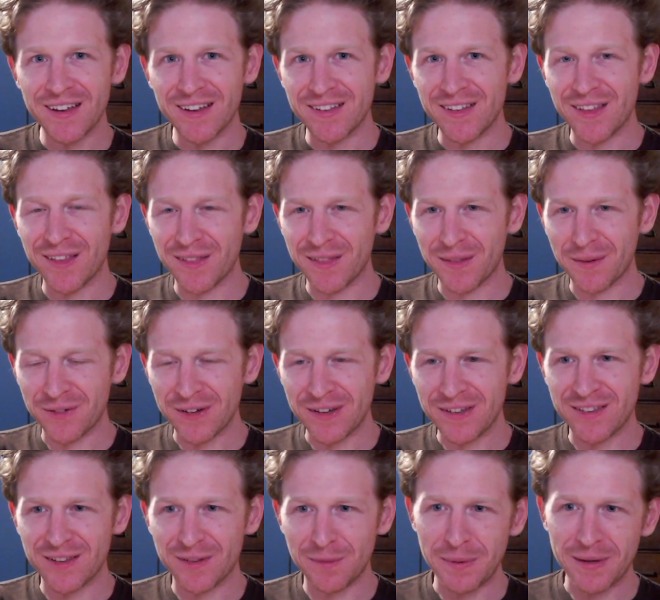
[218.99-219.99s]
The, the
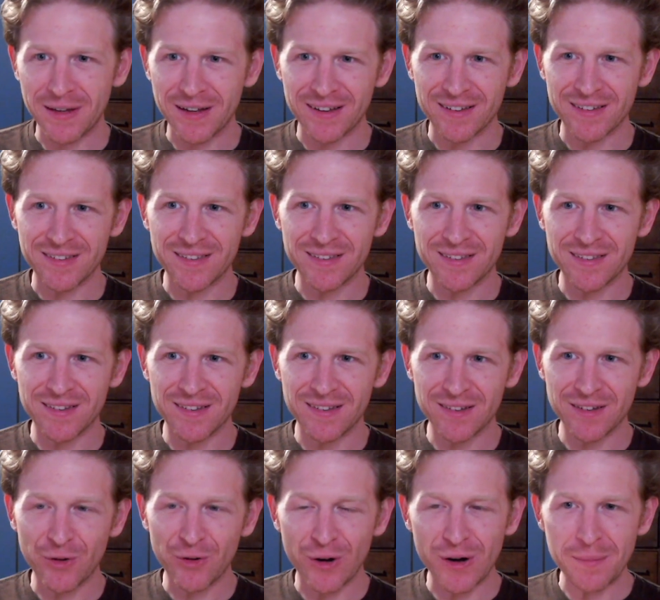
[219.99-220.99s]
reason is because
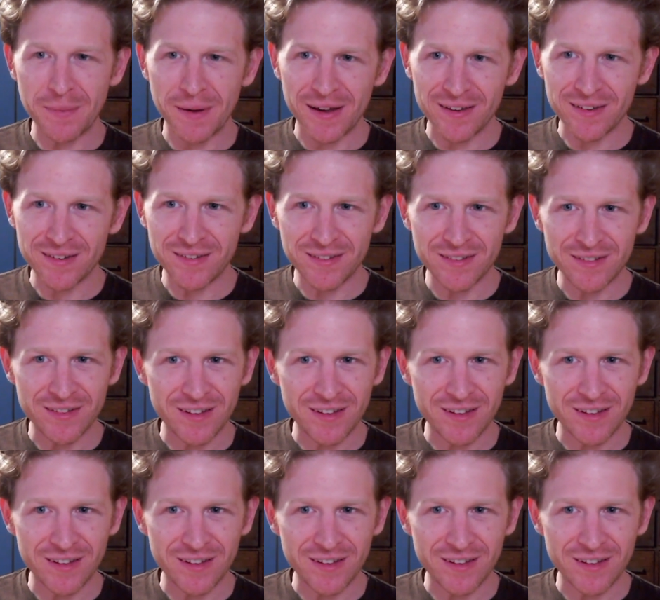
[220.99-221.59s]
Coinbase